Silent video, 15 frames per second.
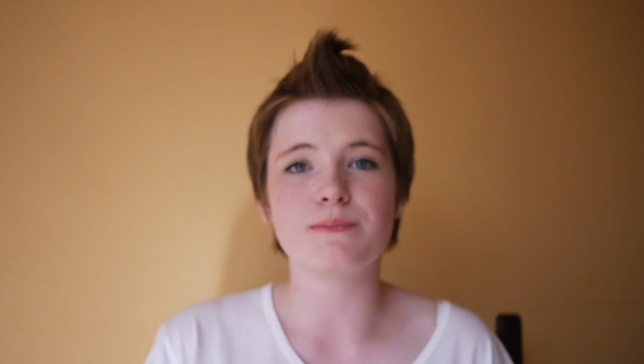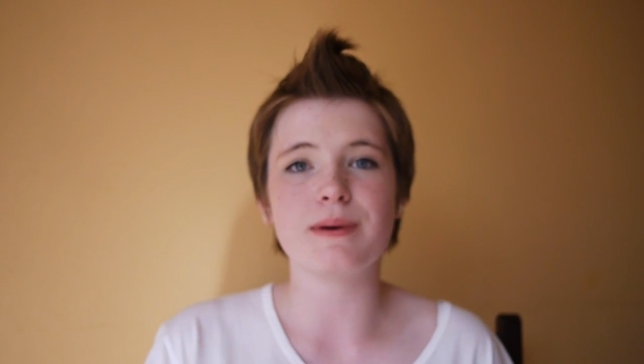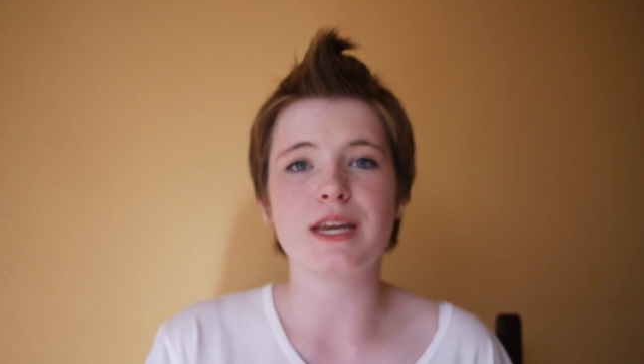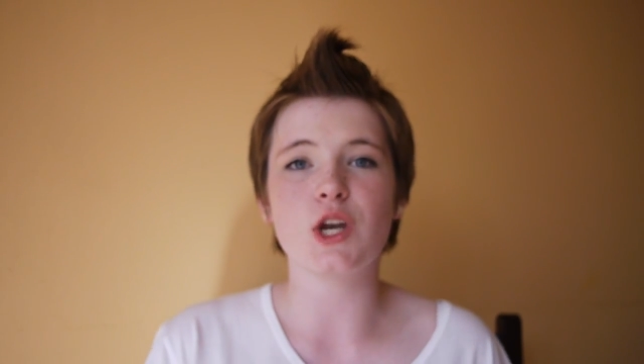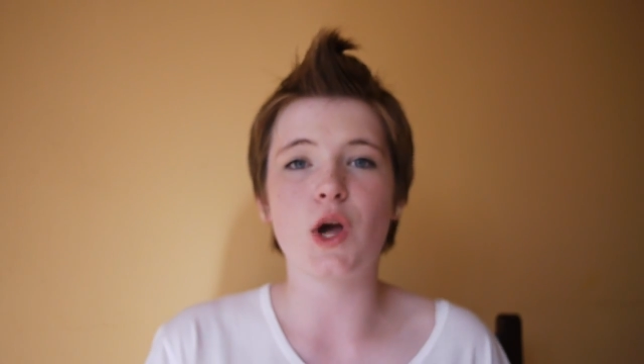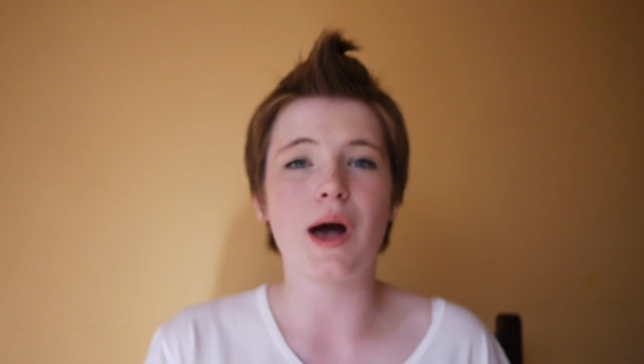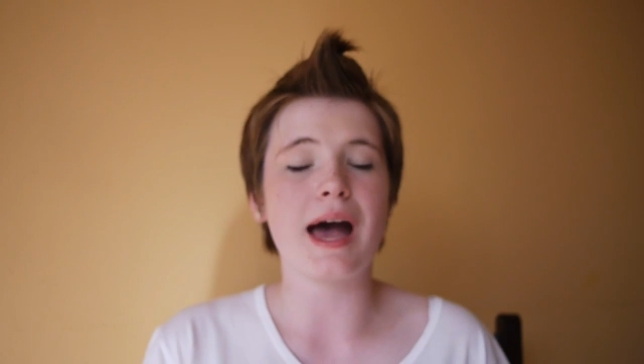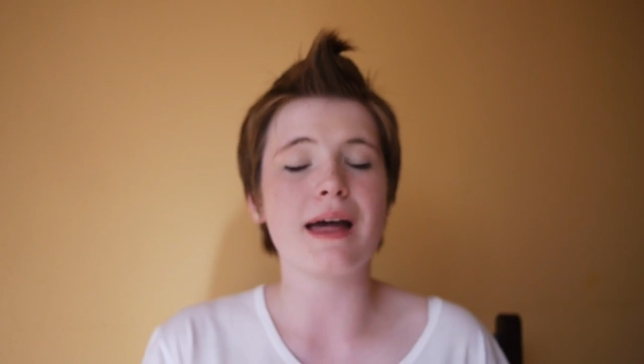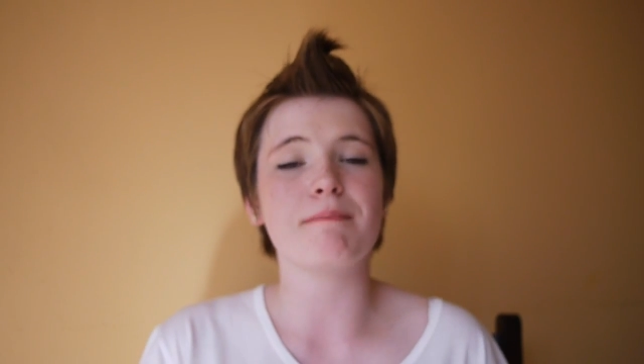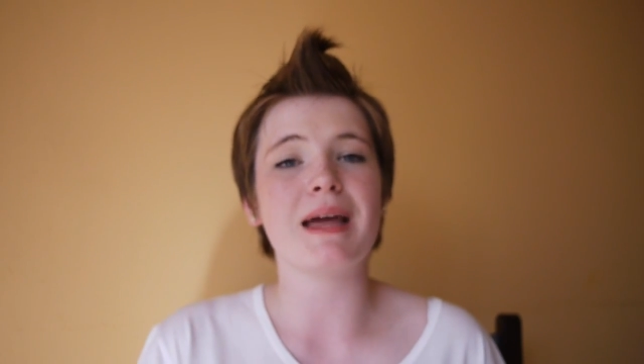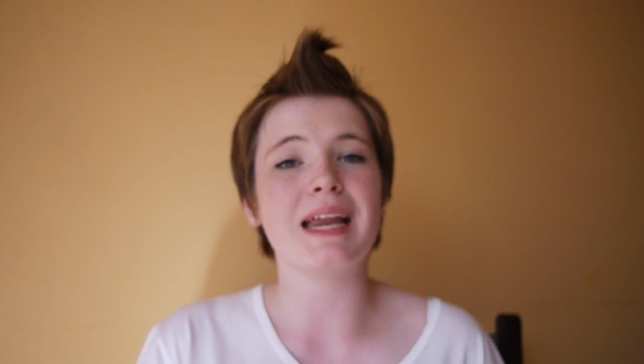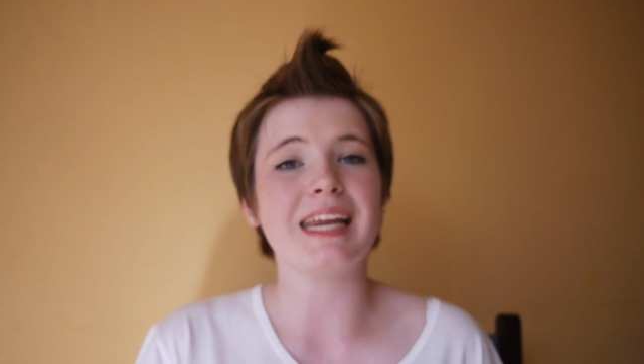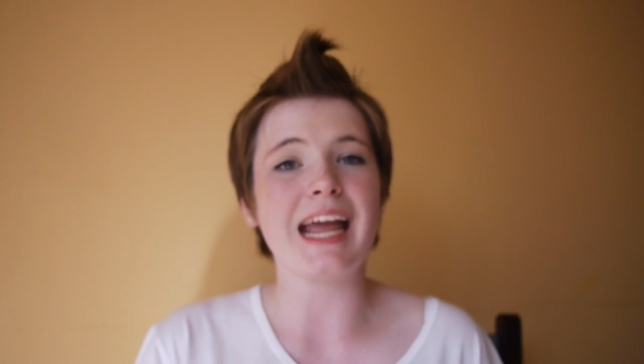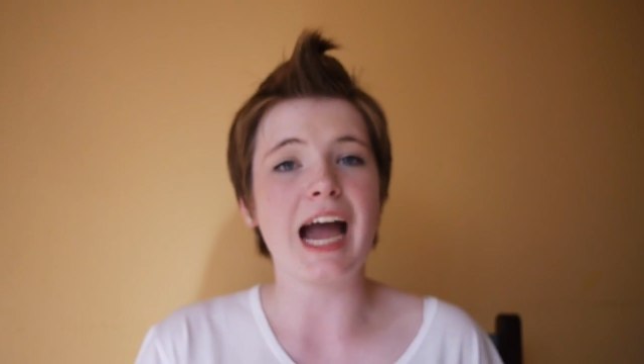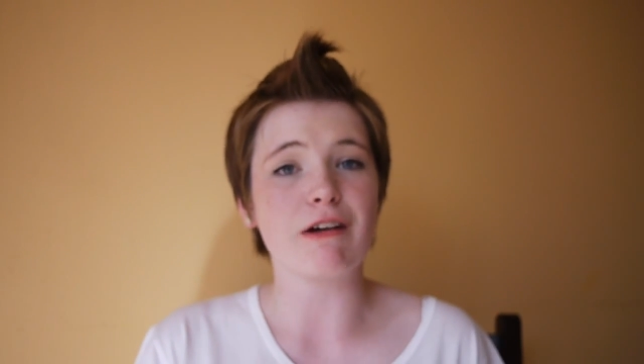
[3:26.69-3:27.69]
but not
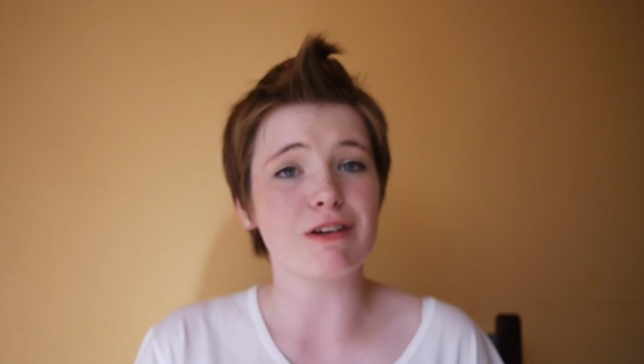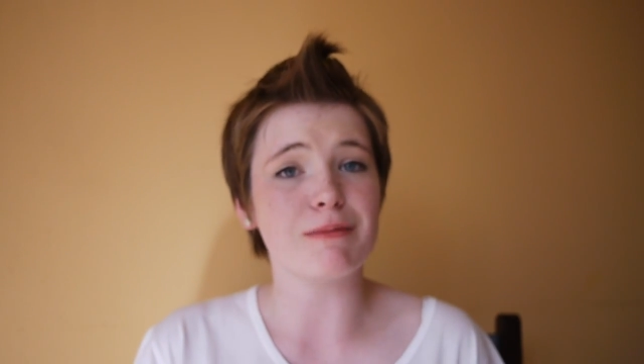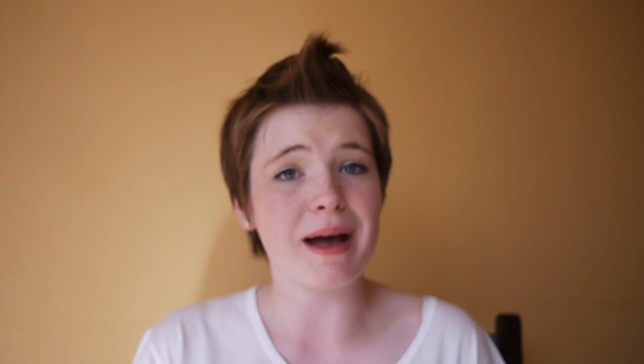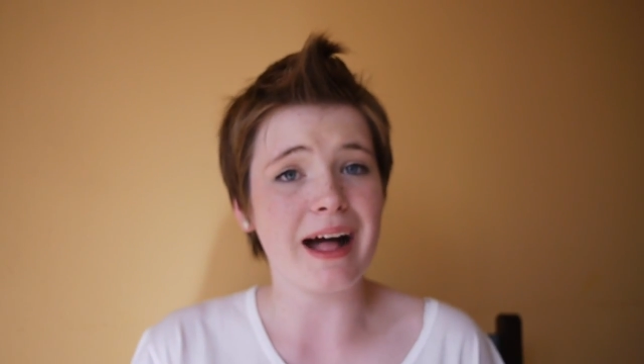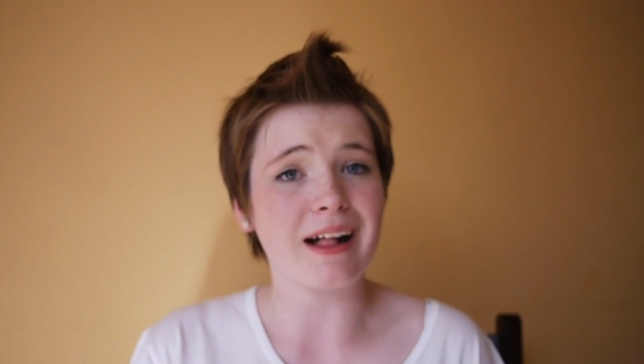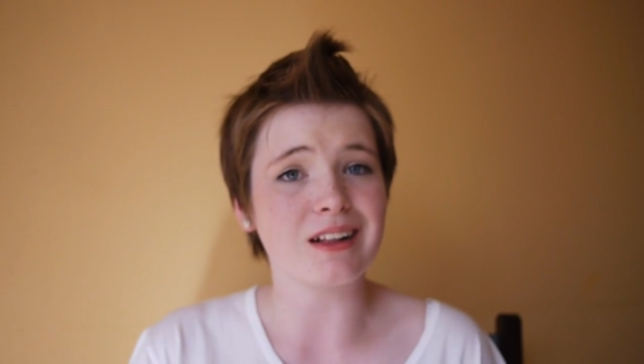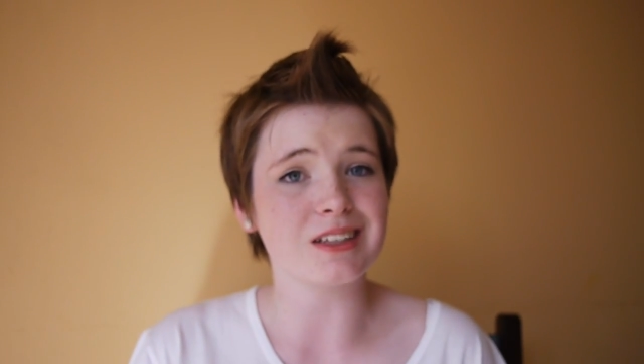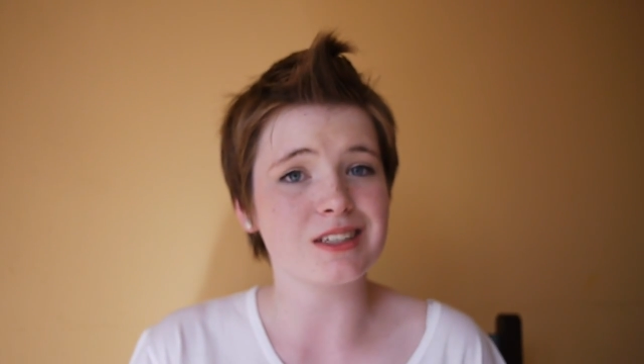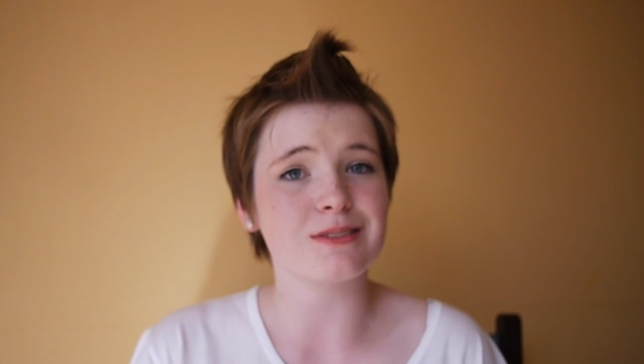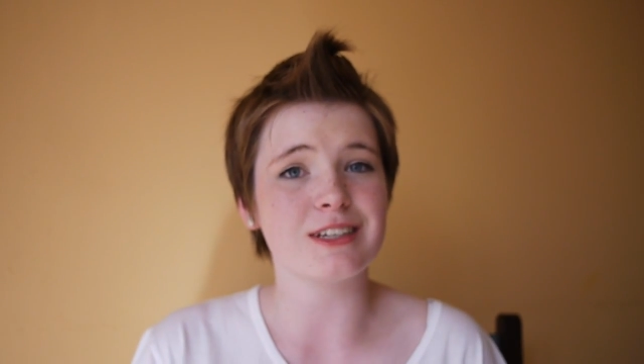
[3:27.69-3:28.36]
many Arabelles,